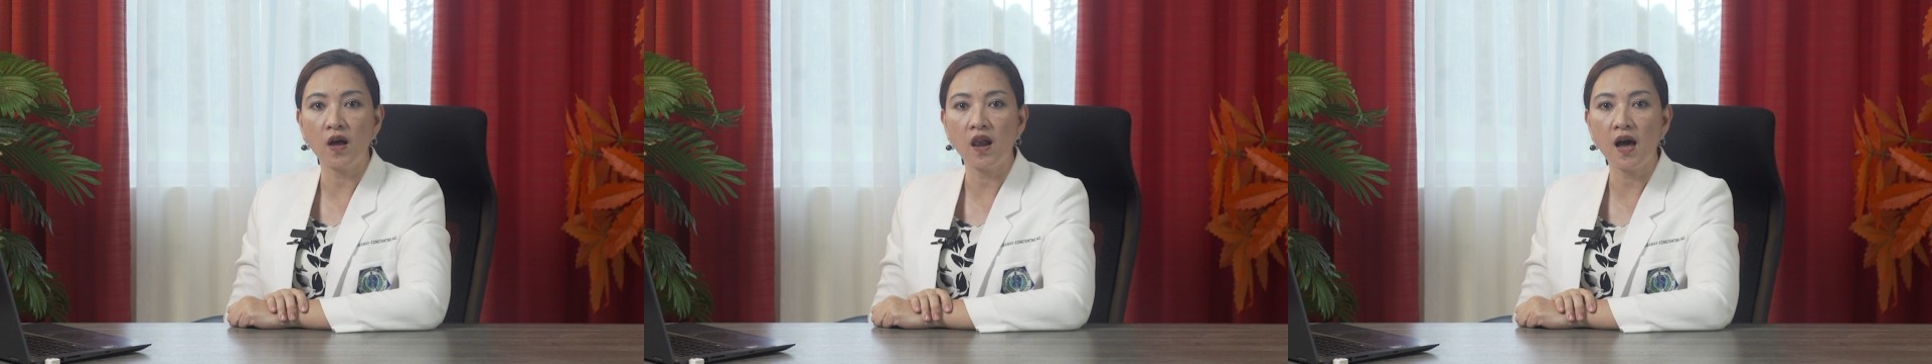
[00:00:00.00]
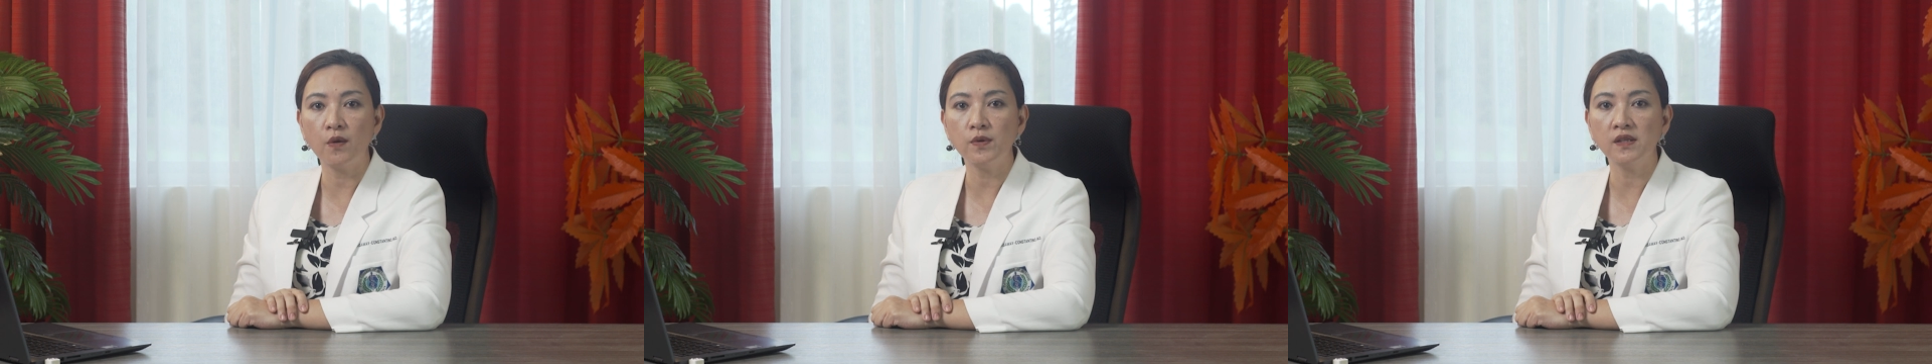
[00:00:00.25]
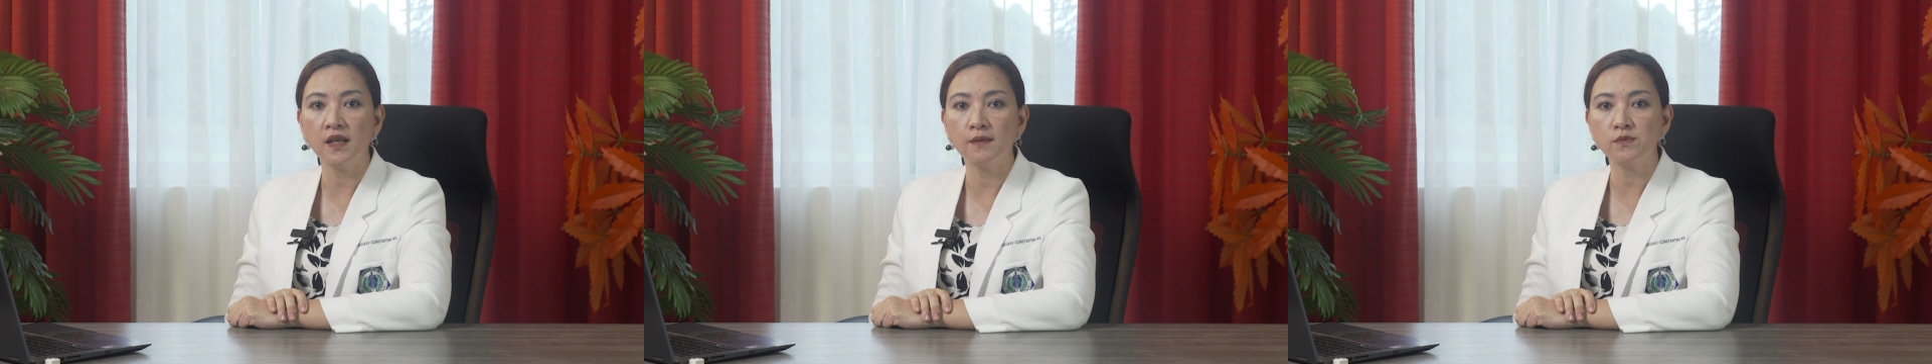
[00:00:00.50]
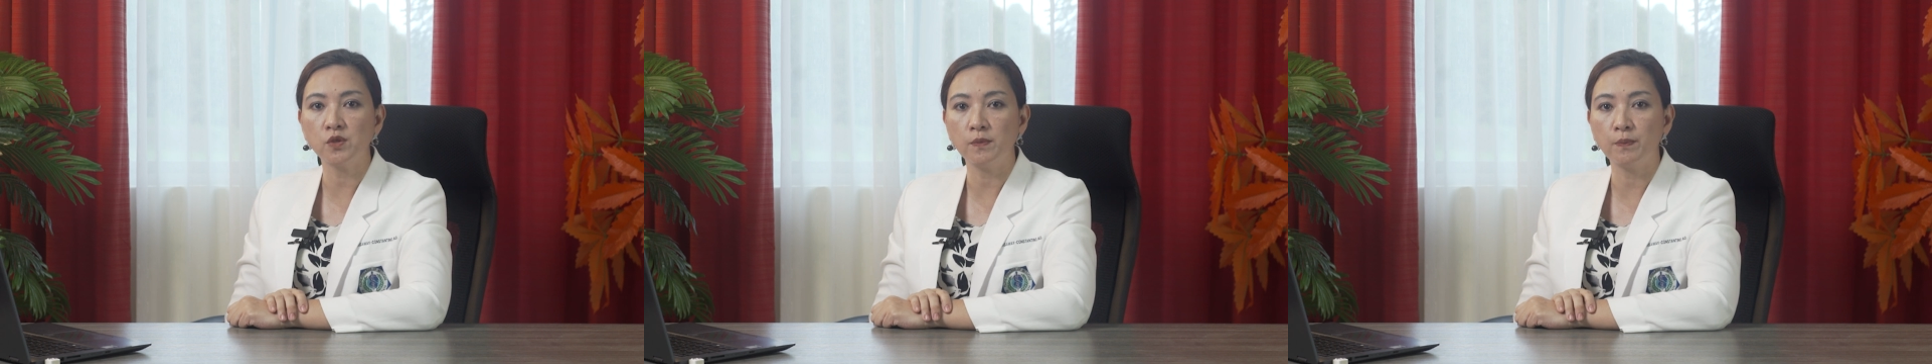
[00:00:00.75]
allowing them
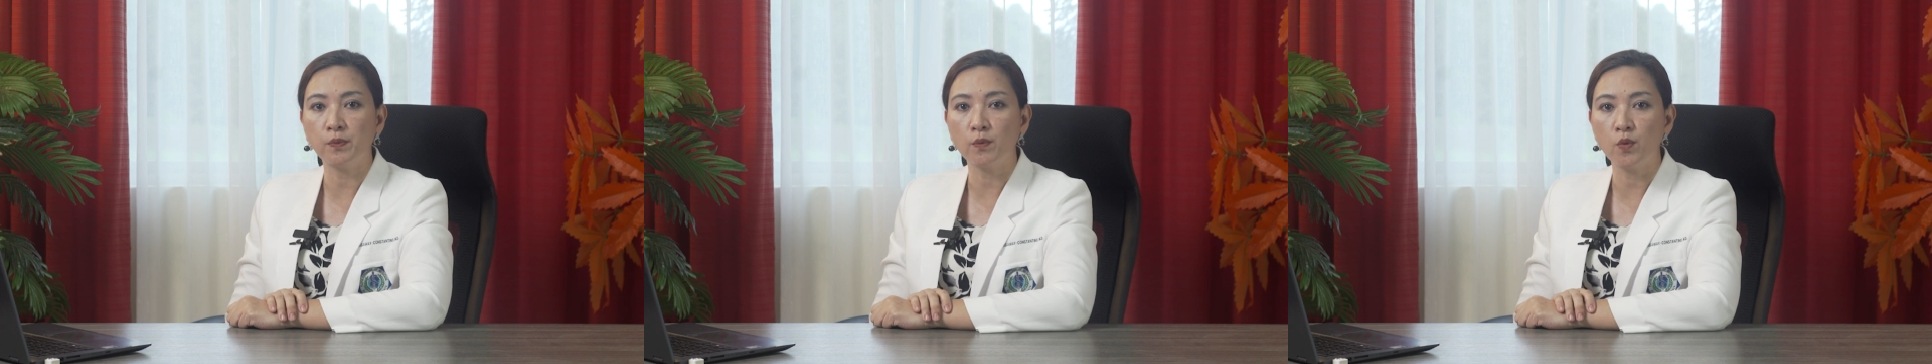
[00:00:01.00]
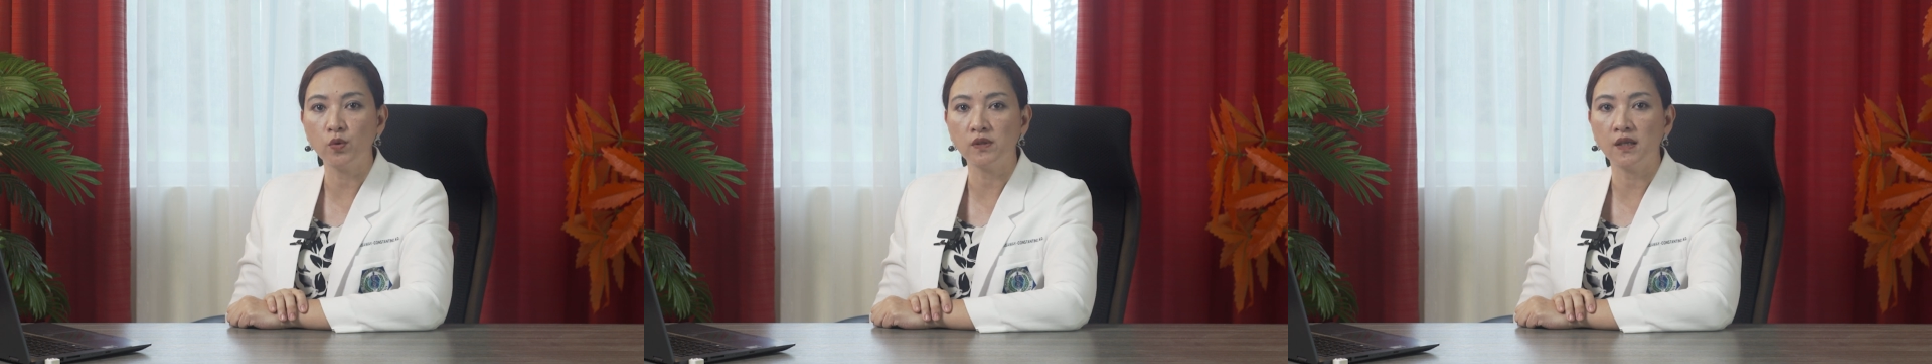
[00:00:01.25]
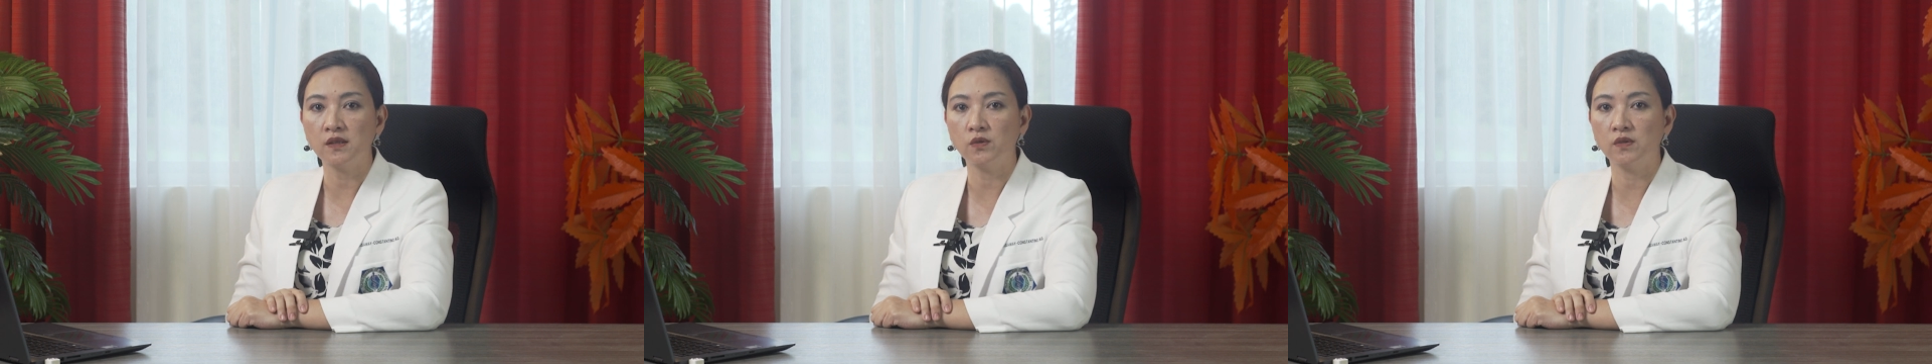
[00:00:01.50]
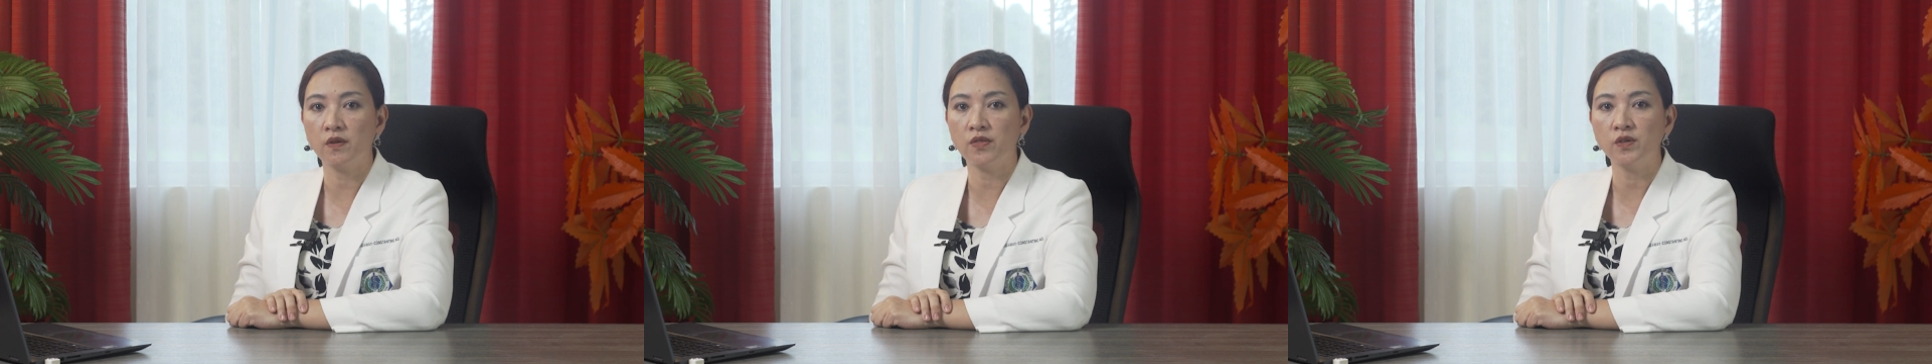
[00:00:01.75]
to be promoted to
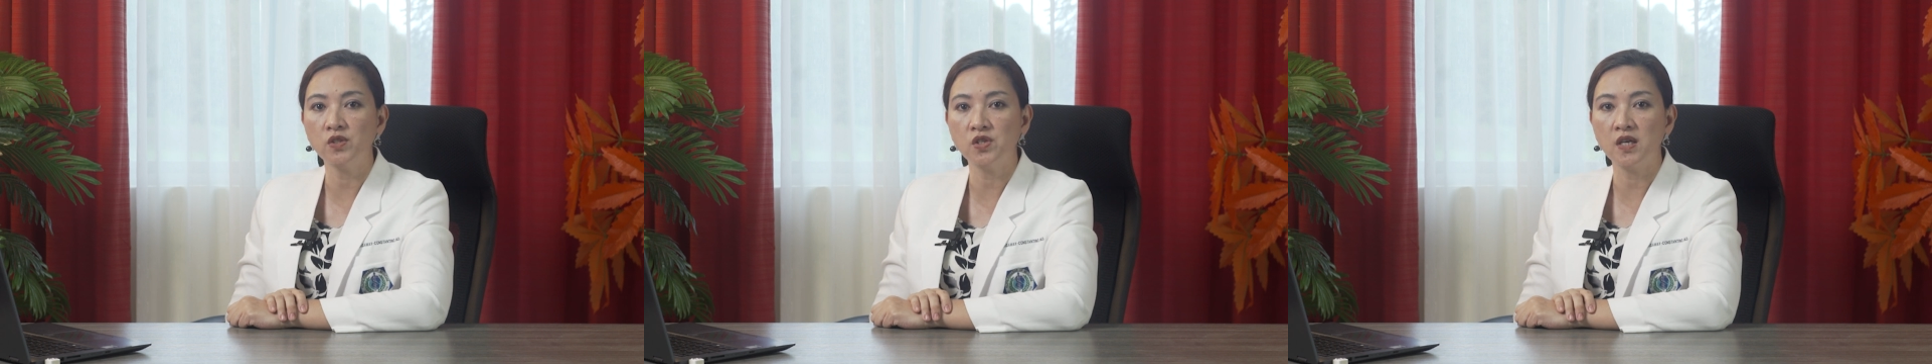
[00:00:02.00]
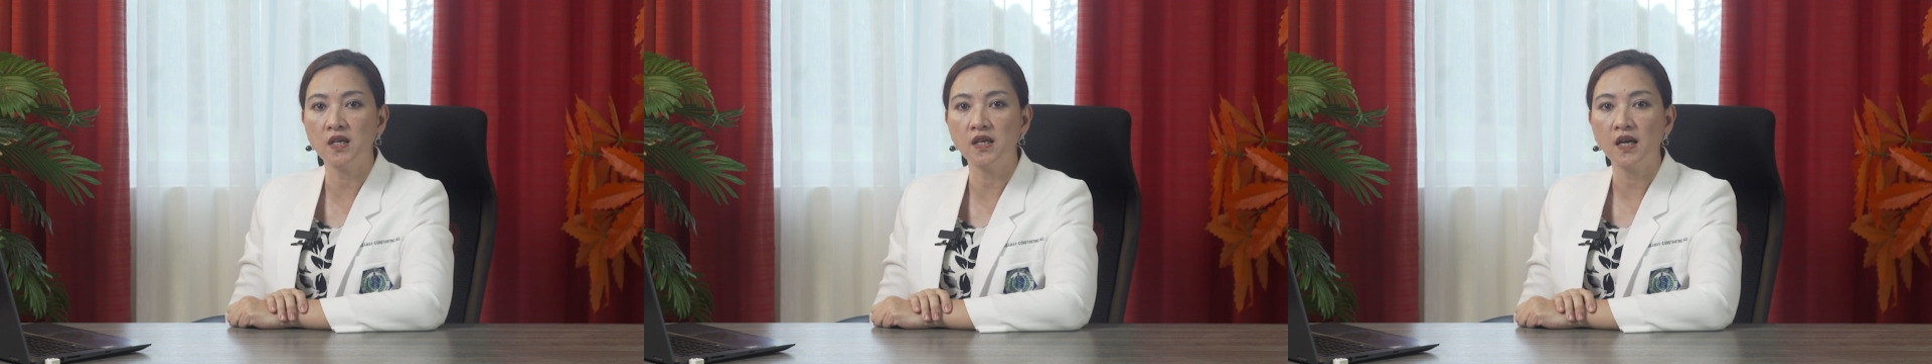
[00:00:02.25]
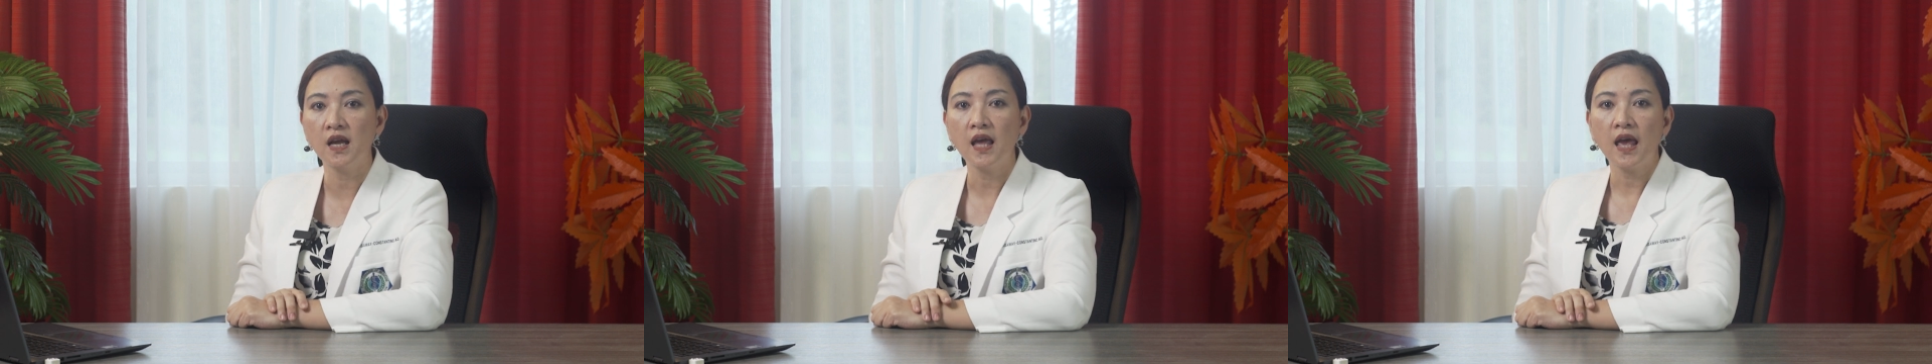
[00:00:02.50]
the third year